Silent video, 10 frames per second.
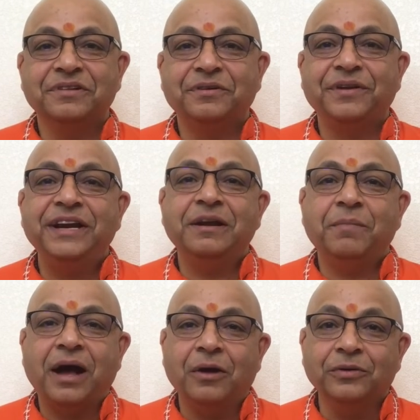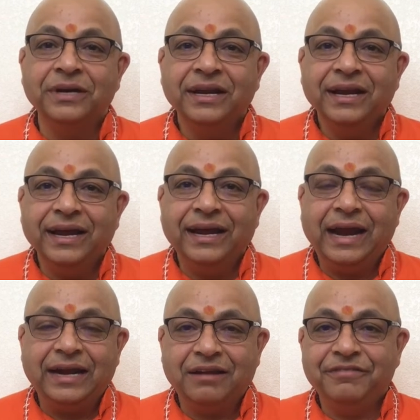read about
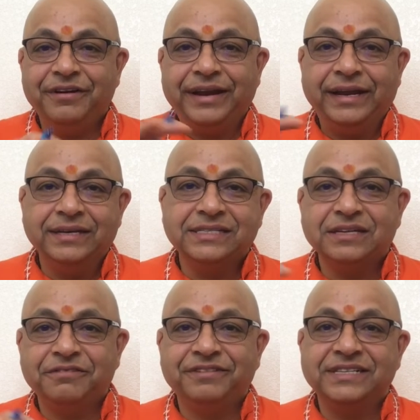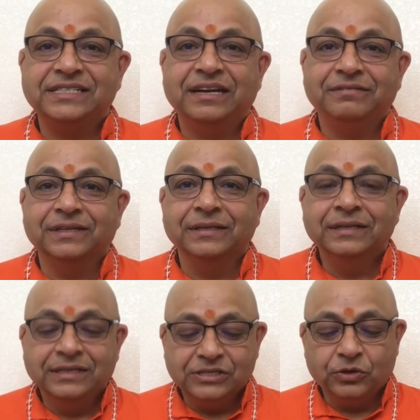at a very surface level.
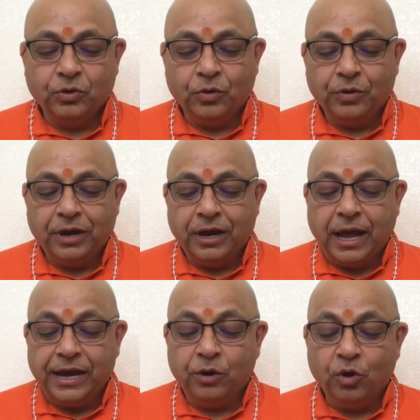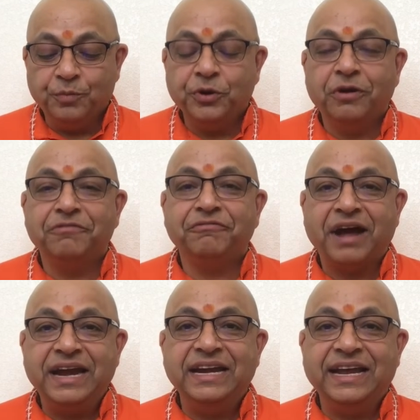So I hope you are
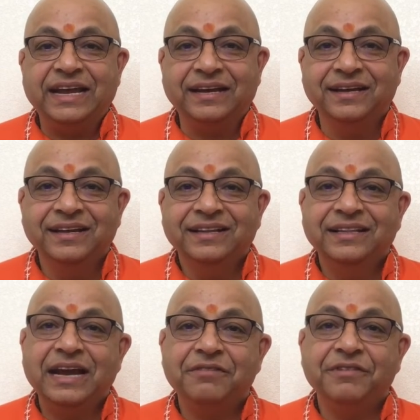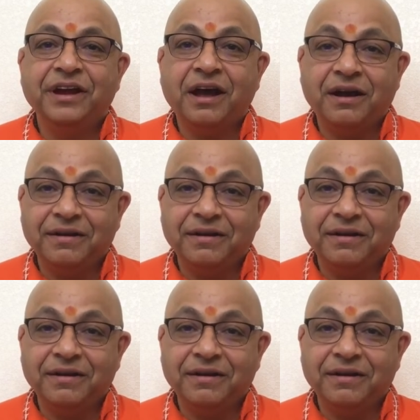finding that we are